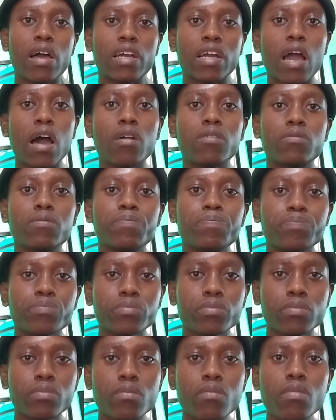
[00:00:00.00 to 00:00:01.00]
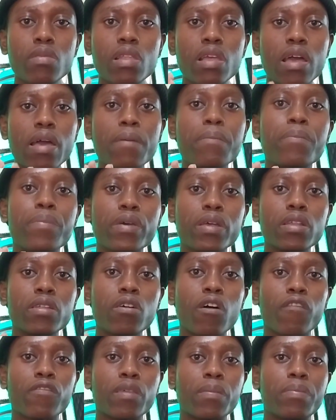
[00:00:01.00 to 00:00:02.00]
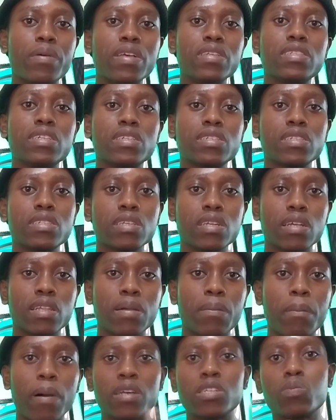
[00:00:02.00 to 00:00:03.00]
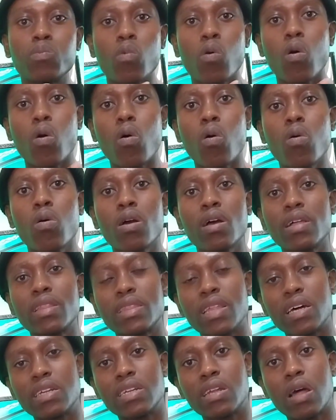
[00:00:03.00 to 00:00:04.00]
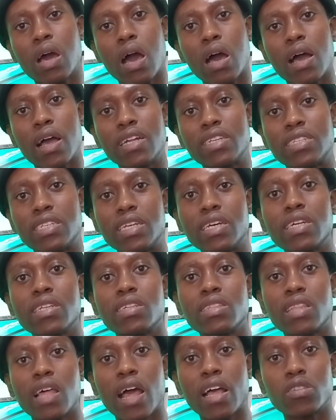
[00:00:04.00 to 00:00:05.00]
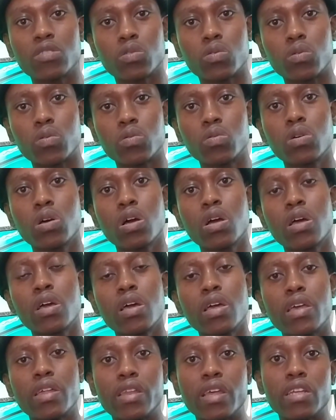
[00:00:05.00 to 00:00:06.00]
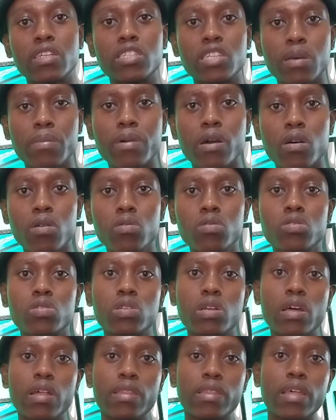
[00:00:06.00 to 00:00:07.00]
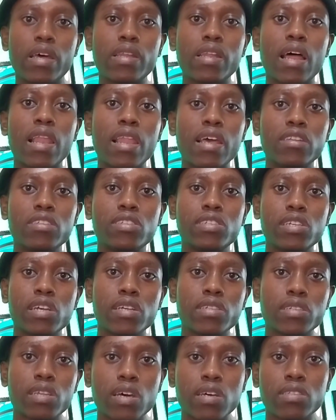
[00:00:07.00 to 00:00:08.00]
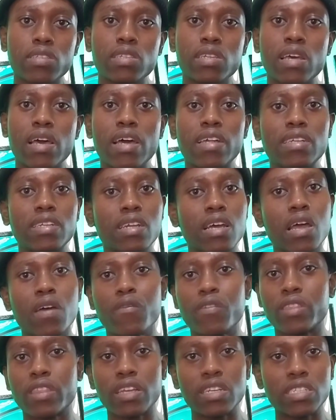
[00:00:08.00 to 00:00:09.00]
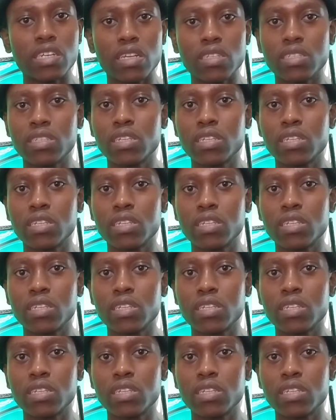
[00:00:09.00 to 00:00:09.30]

got a bit of the basics, much more than I did in high school in HTML, and then I learned CSS, and everything